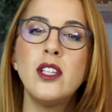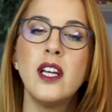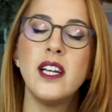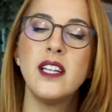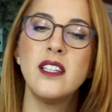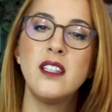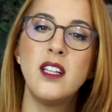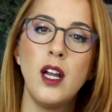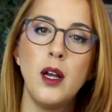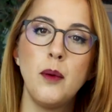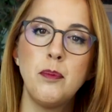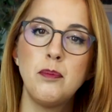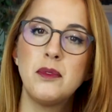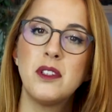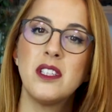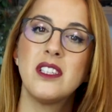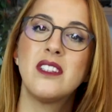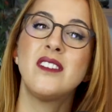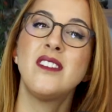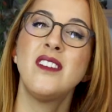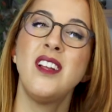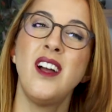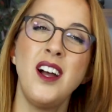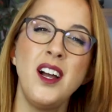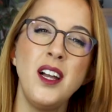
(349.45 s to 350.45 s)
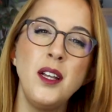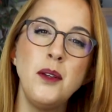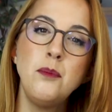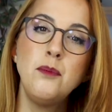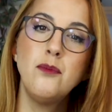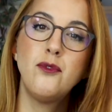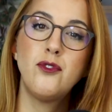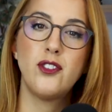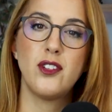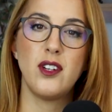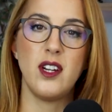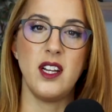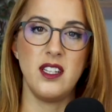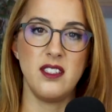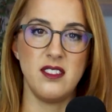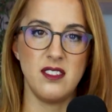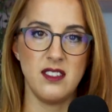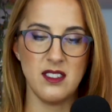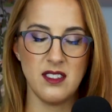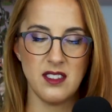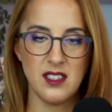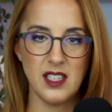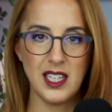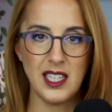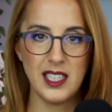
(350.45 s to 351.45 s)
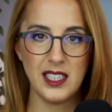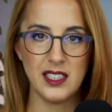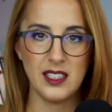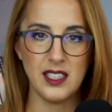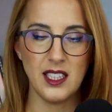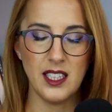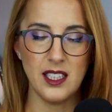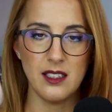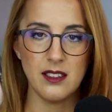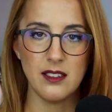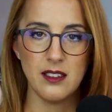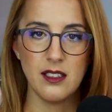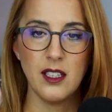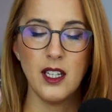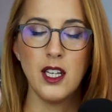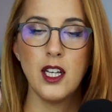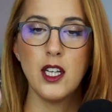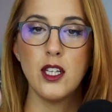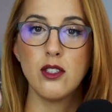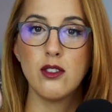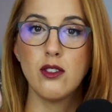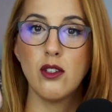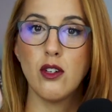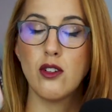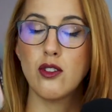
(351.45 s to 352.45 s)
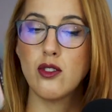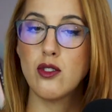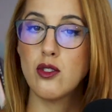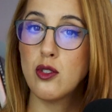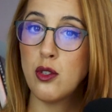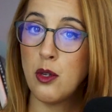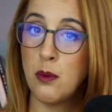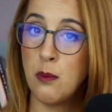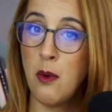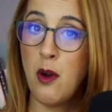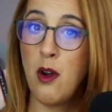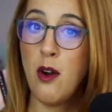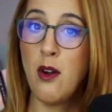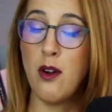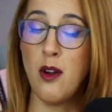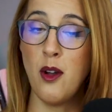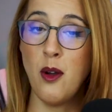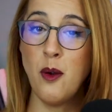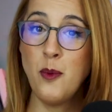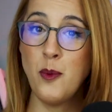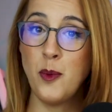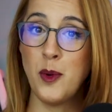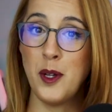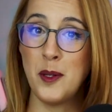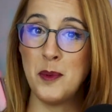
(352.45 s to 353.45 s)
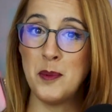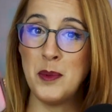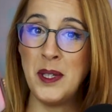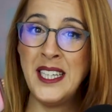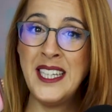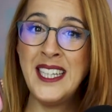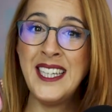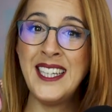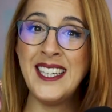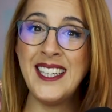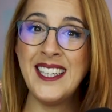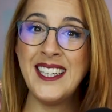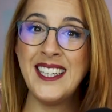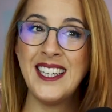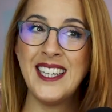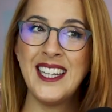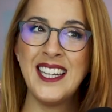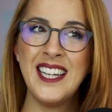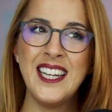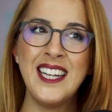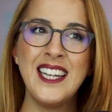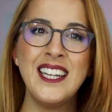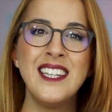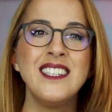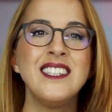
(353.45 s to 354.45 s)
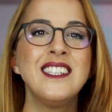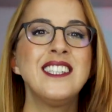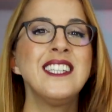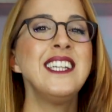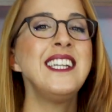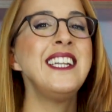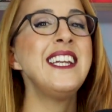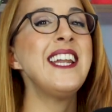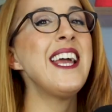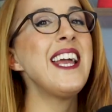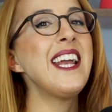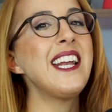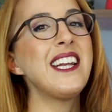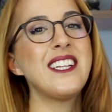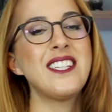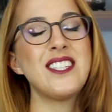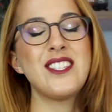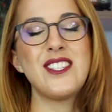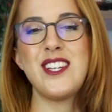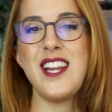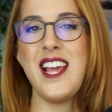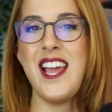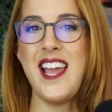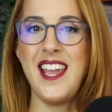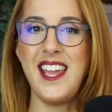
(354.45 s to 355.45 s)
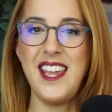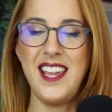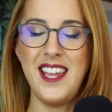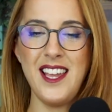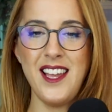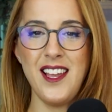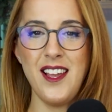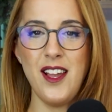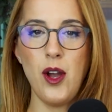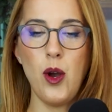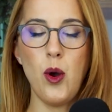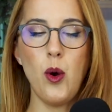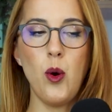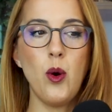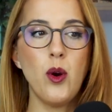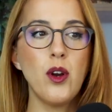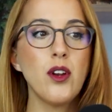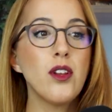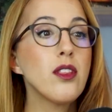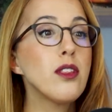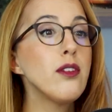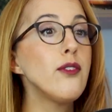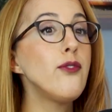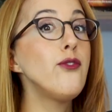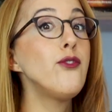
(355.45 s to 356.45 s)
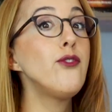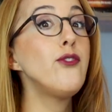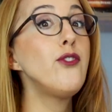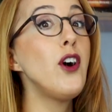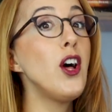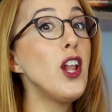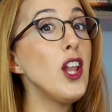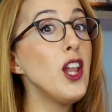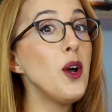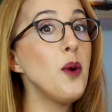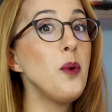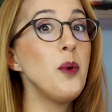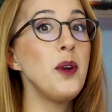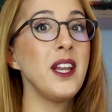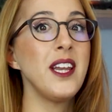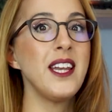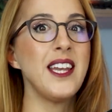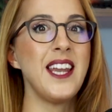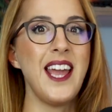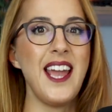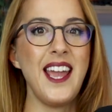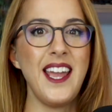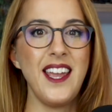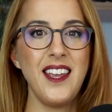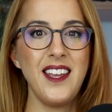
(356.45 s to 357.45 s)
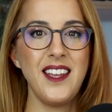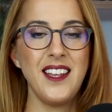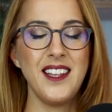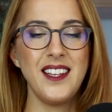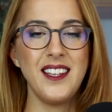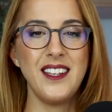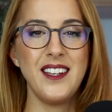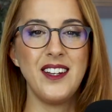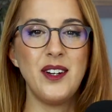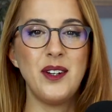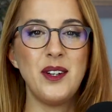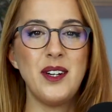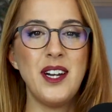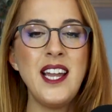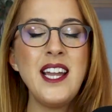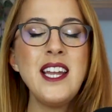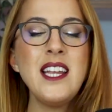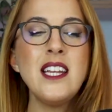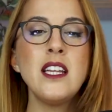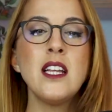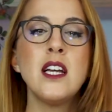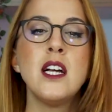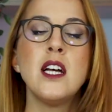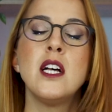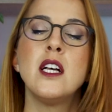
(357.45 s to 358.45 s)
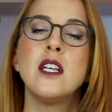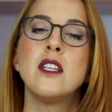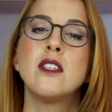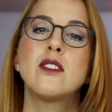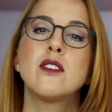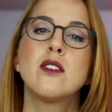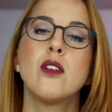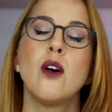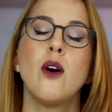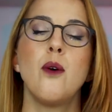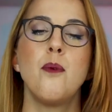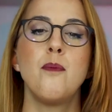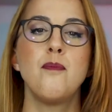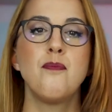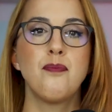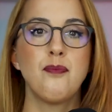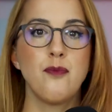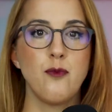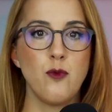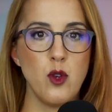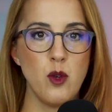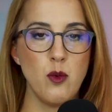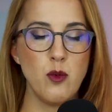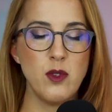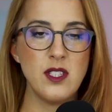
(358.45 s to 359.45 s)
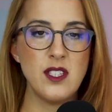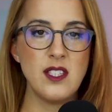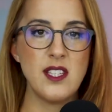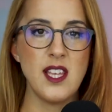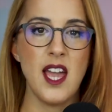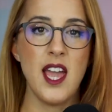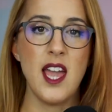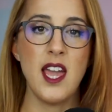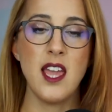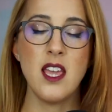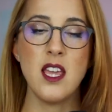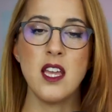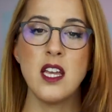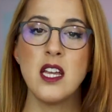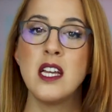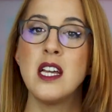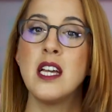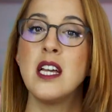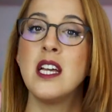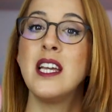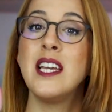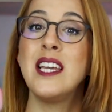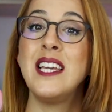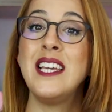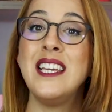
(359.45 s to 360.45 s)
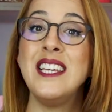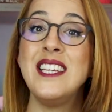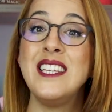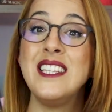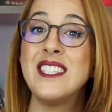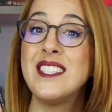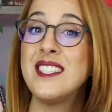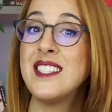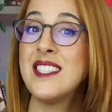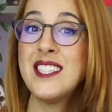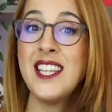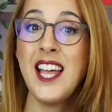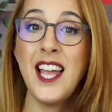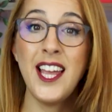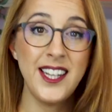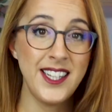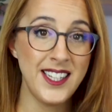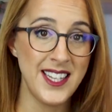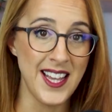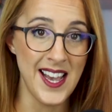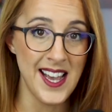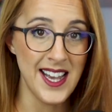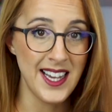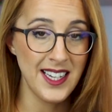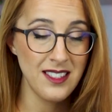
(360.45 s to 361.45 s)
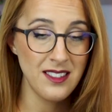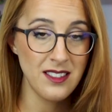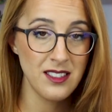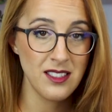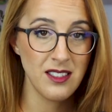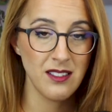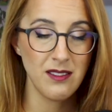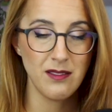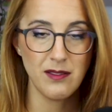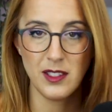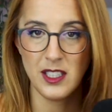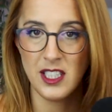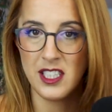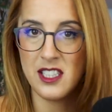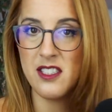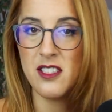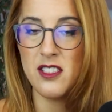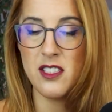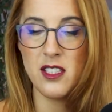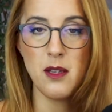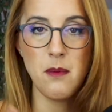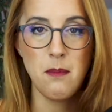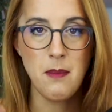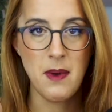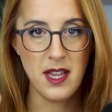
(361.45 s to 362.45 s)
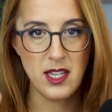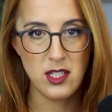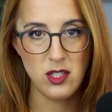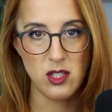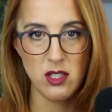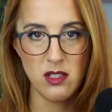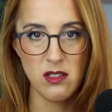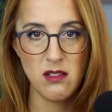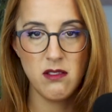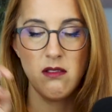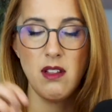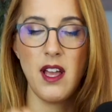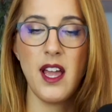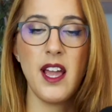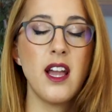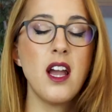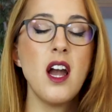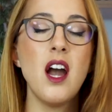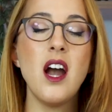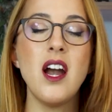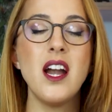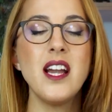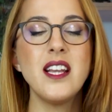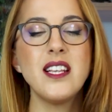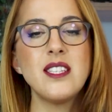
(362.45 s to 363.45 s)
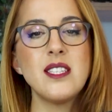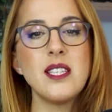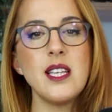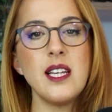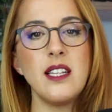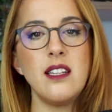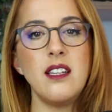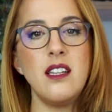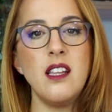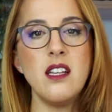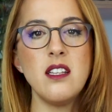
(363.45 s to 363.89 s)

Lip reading: to adapt the time phrases like that. So tomorrow will be the next day or the following day. All right? So we will say, he said that. Let's imagine a guy said